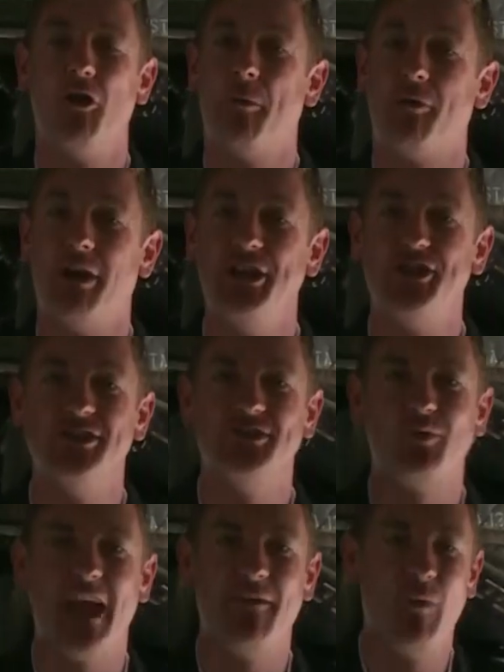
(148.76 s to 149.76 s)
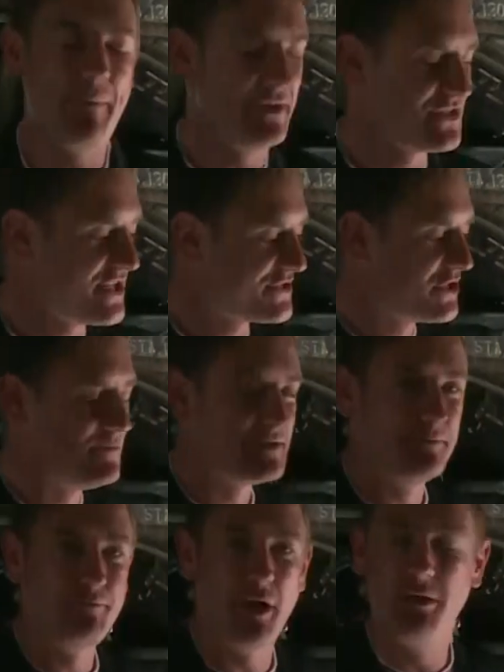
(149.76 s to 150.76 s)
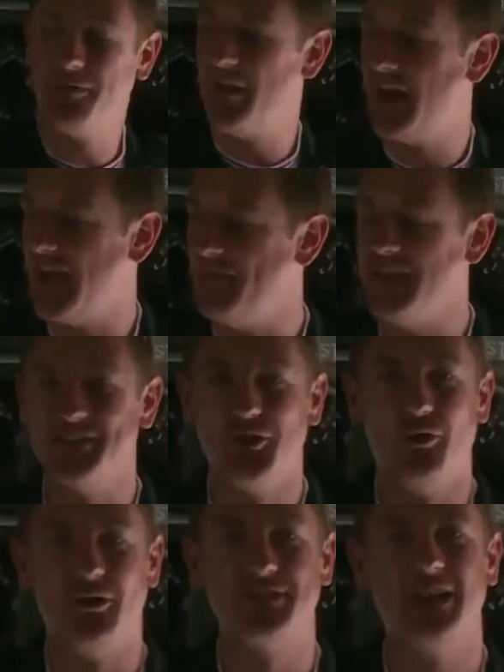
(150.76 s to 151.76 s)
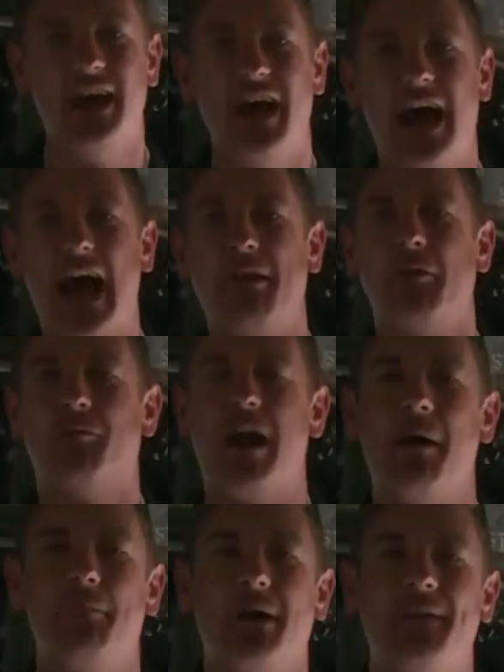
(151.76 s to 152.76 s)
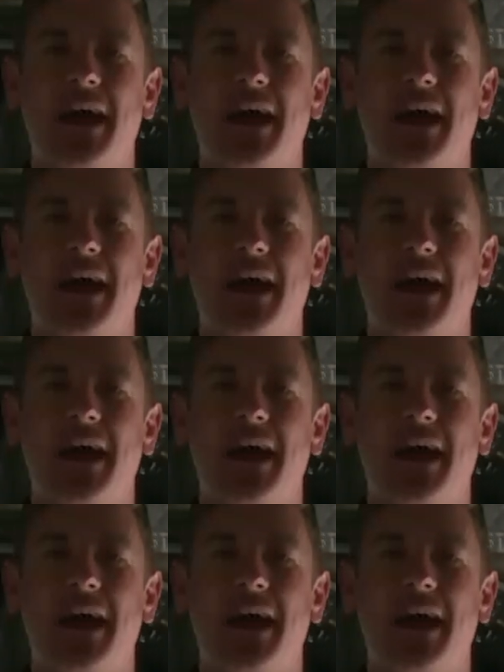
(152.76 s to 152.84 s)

operations, we have weapon systems both in these doors and on the ramp, and